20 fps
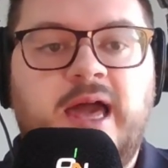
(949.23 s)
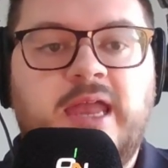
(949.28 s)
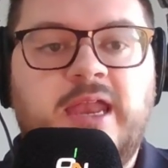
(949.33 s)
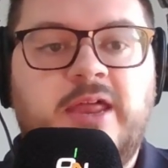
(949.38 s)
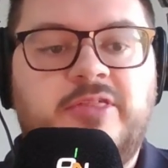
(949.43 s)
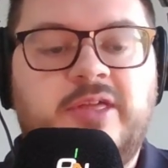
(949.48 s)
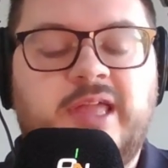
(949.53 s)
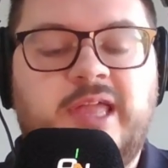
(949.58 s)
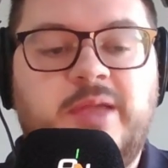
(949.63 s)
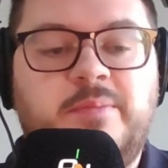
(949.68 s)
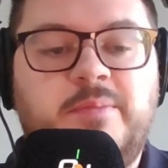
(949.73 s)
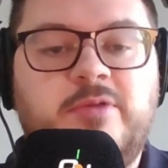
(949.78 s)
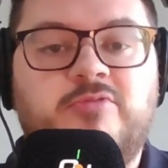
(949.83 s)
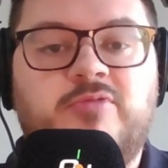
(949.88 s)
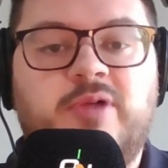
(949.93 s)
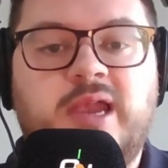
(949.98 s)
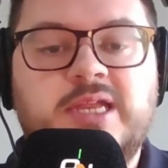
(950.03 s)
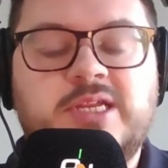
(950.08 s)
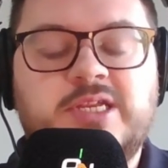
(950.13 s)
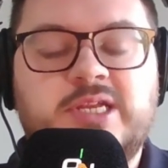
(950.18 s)
and I think he'd be
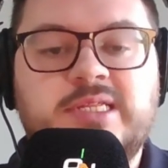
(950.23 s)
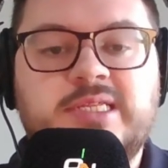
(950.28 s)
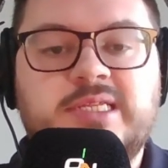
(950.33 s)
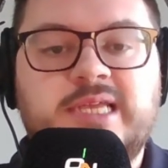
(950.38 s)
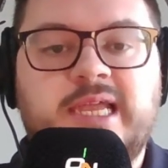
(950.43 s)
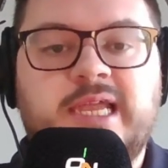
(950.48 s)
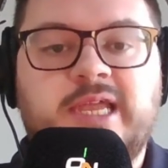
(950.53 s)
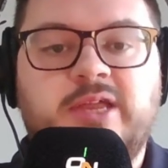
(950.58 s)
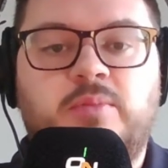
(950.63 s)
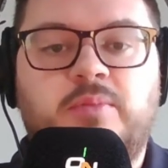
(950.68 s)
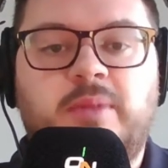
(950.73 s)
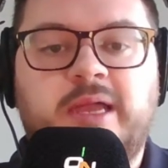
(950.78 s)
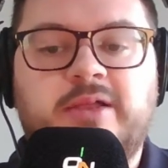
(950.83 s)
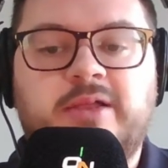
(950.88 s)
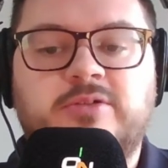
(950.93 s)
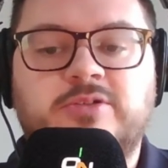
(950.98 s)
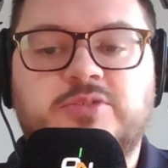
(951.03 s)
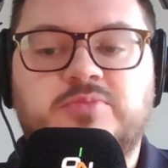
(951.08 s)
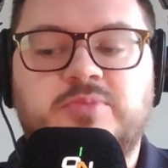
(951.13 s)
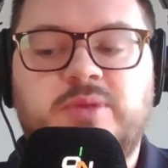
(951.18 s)
relishing taking on
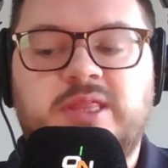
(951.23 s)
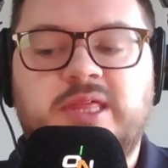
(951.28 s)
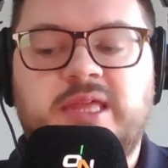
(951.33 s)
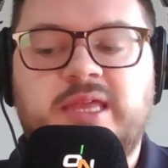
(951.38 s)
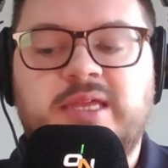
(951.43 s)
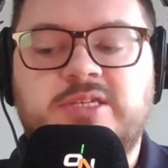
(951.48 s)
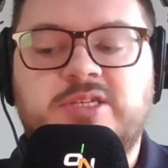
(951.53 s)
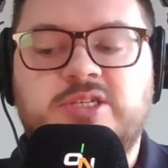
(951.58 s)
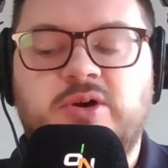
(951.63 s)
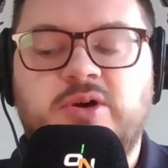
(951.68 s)
Michael Smith here.